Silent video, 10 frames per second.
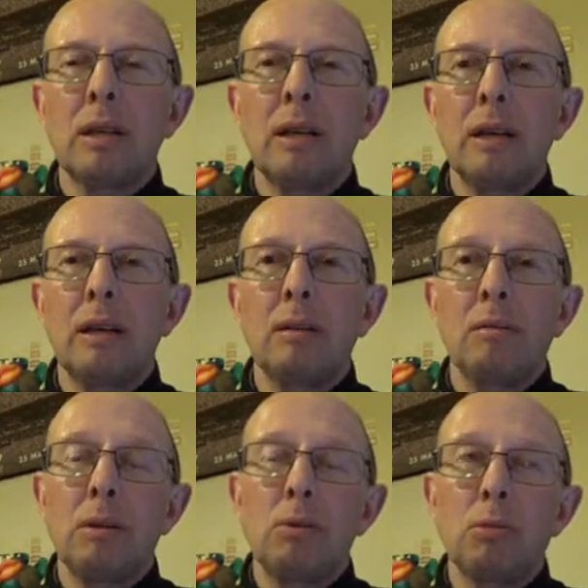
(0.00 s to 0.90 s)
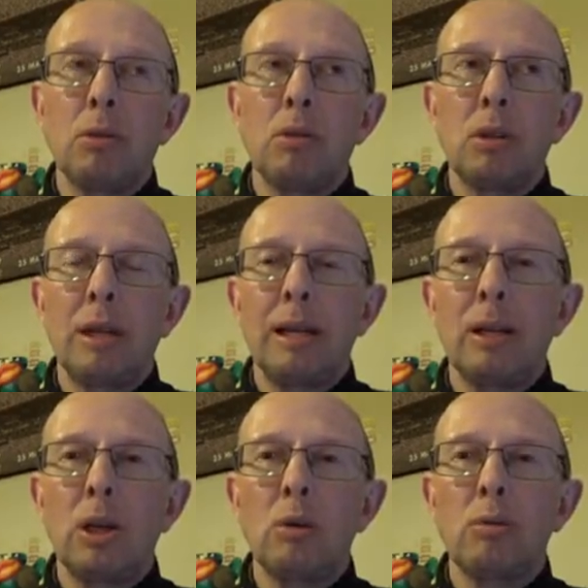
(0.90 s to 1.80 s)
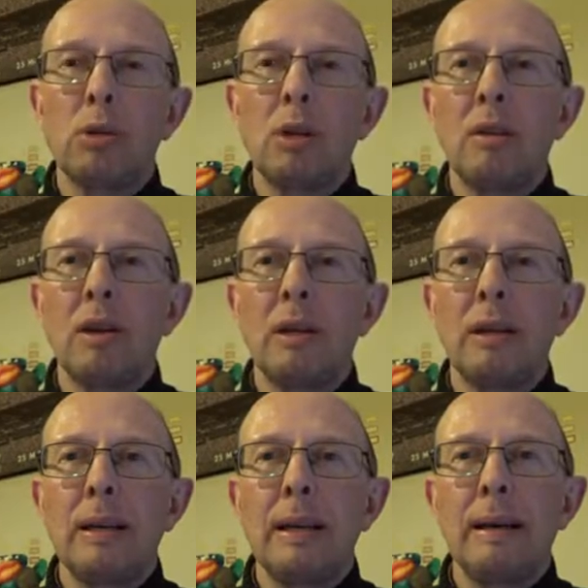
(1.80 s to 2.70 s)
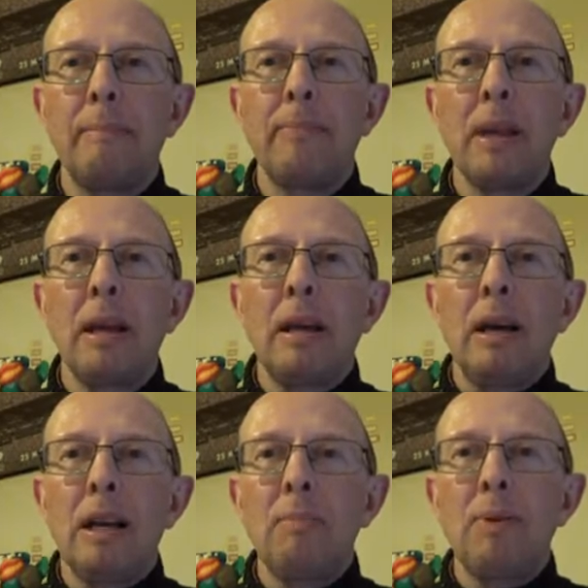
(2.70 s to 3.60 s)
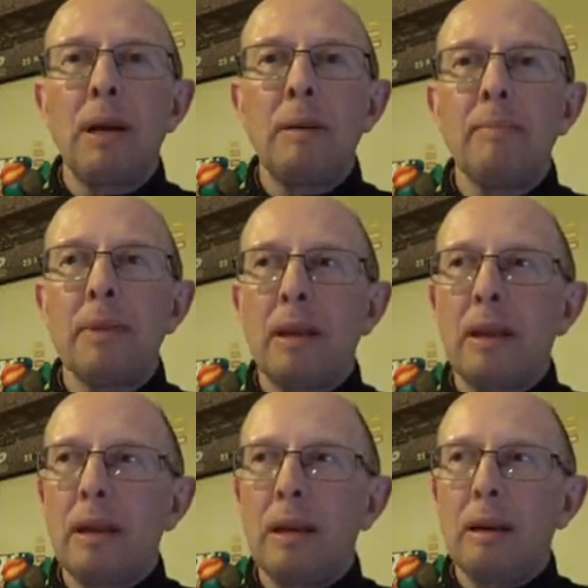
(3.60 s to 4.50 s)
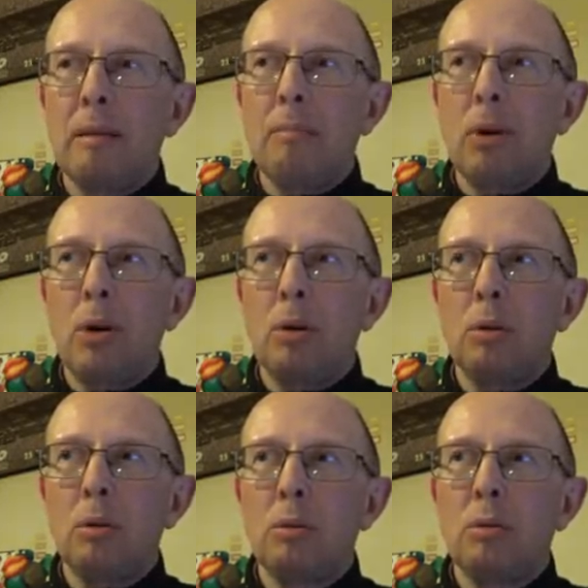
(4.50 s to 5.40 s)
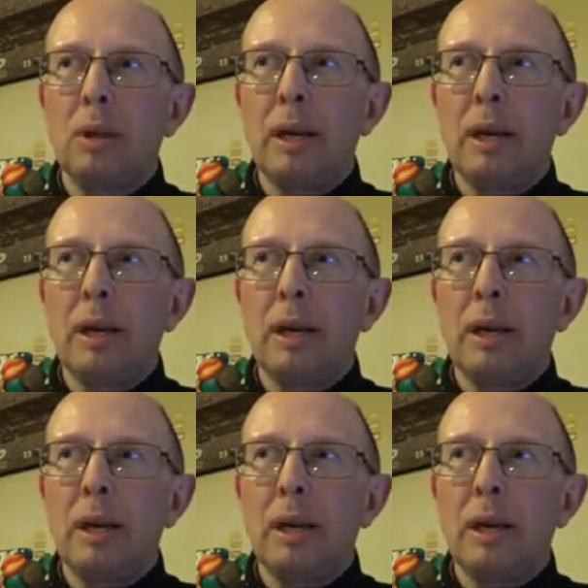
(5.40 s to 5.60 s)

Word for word: uh, which was a little closer than um, Olympia. Uh, Paul